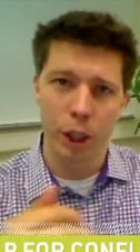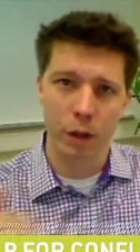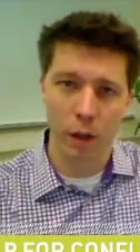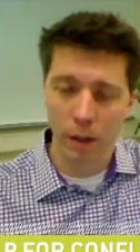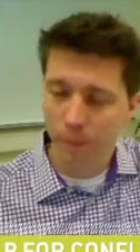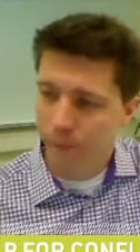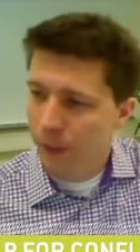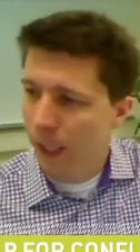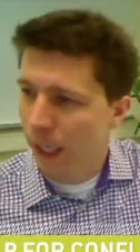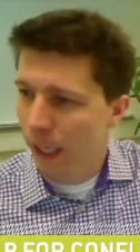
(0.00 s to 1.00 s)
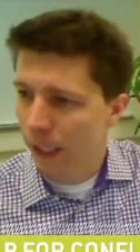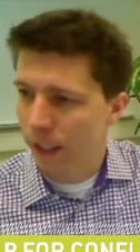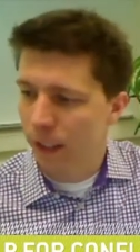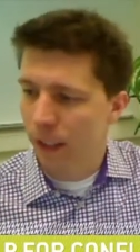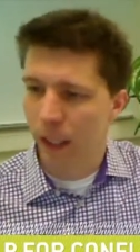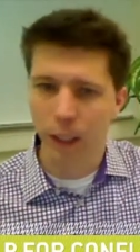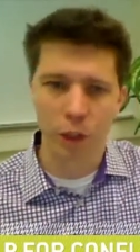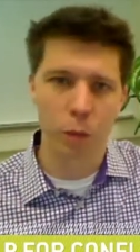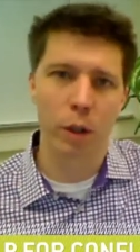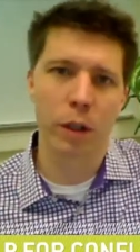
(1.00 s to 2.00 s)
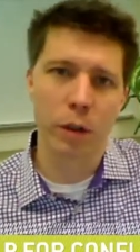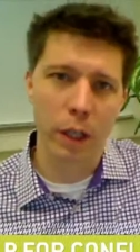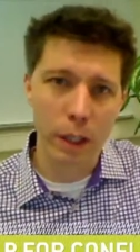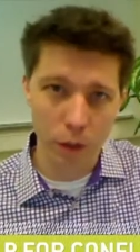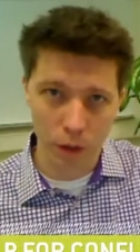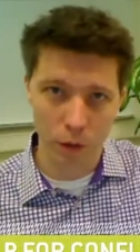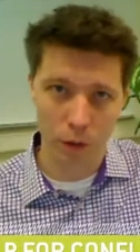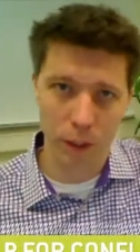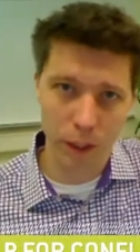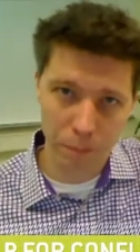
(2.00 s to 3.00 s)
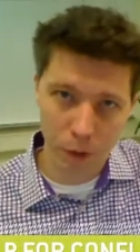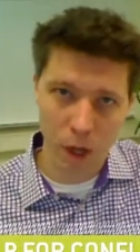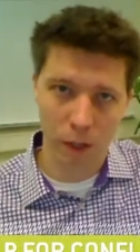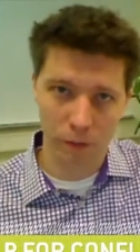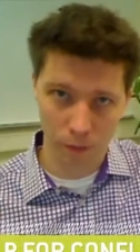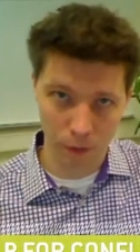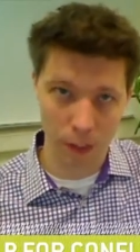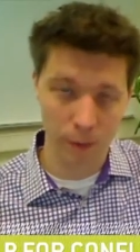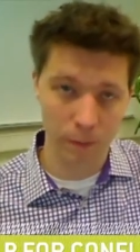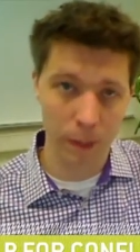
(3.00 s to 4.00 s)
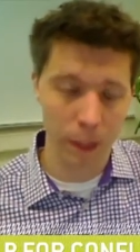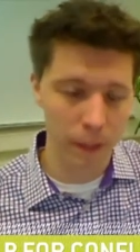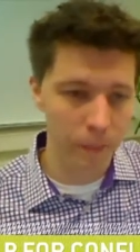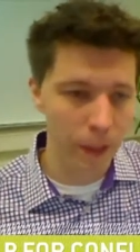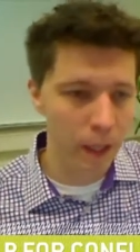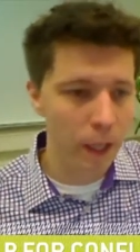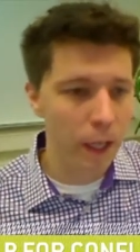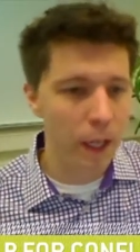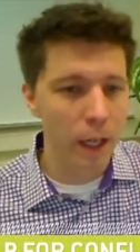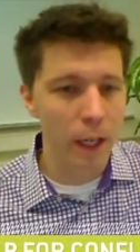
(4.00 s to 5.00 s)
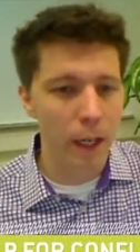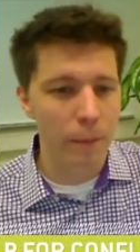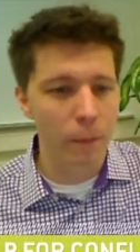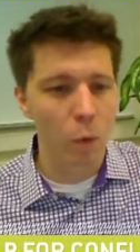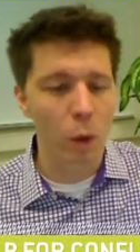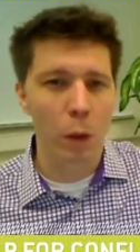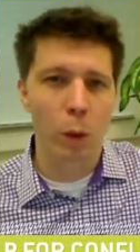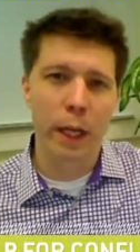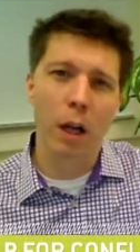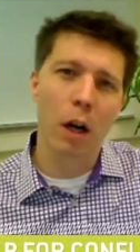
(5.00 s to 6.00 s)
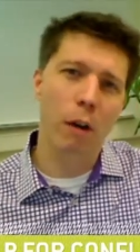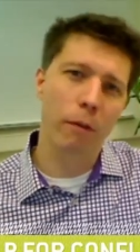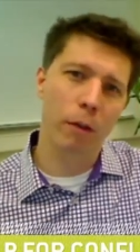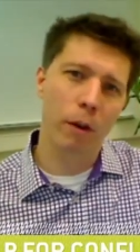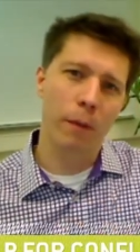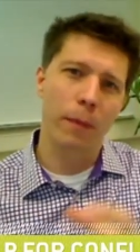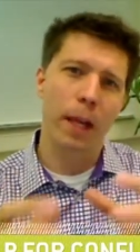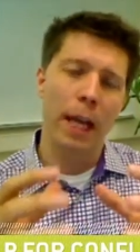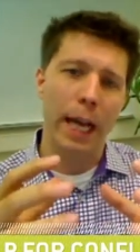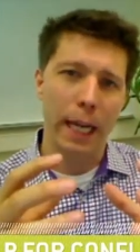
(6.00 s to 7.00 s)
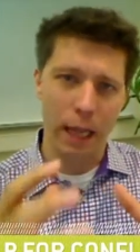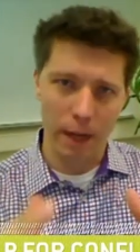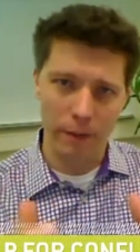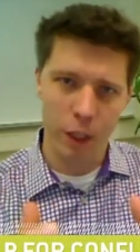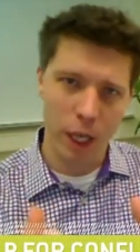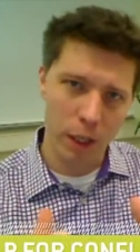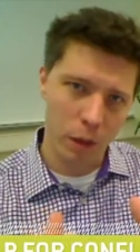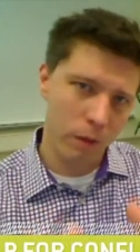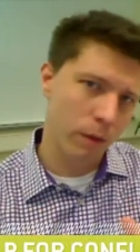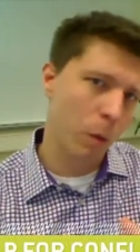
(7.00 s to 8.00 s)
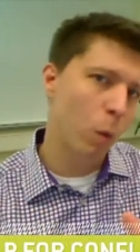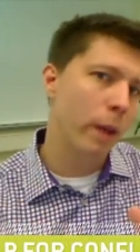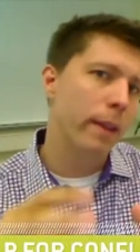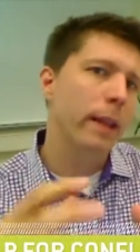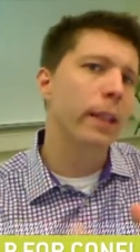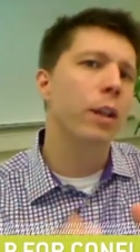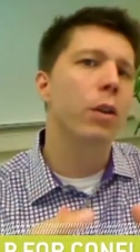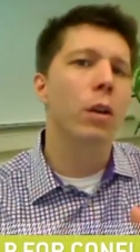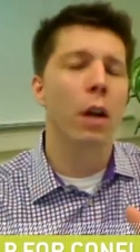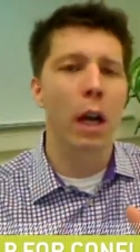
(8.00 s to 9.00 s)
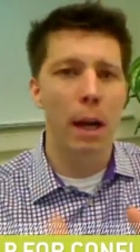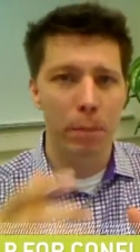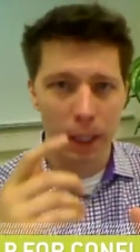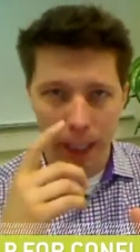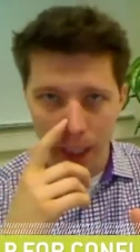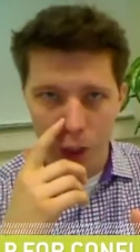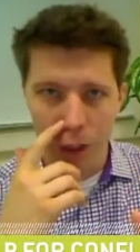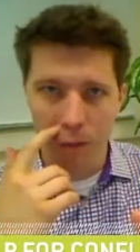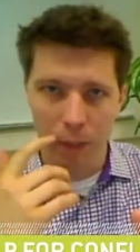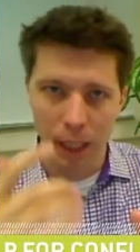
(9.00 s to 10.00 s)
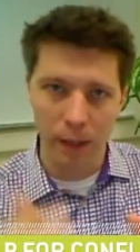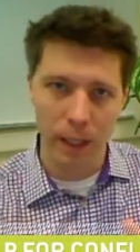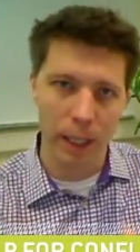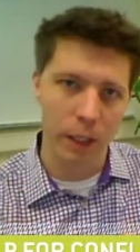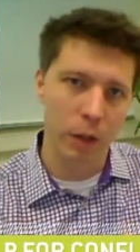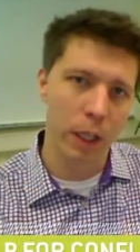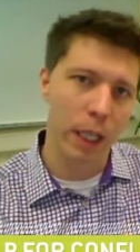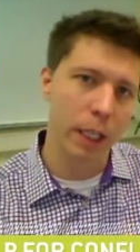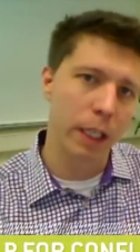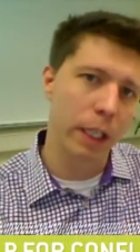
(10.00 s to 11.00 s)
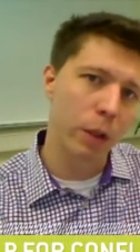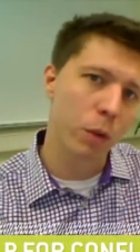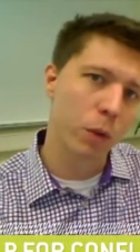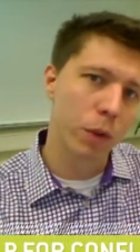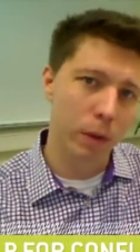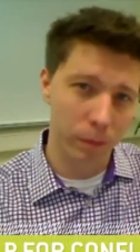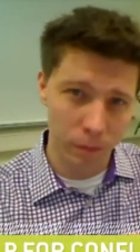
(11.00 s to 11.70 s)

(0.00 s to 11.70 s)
Jira. And I just wanted to introduce this product from Seibert Media, where we offer a live chat from within your application, meaning that you can use